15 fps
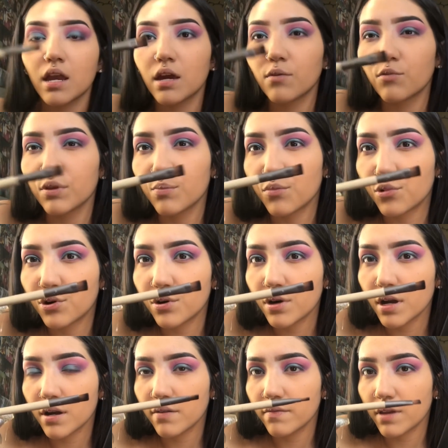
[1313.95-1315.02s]
and with more
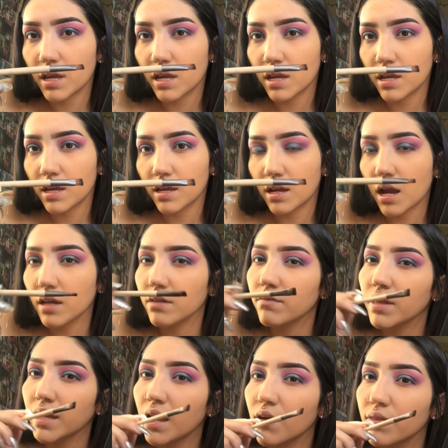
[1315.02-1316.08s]
of a kind of
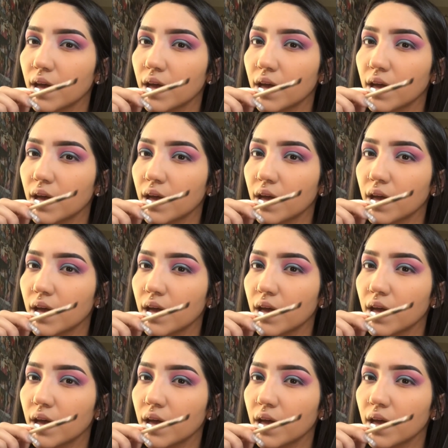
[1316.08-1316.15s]
like how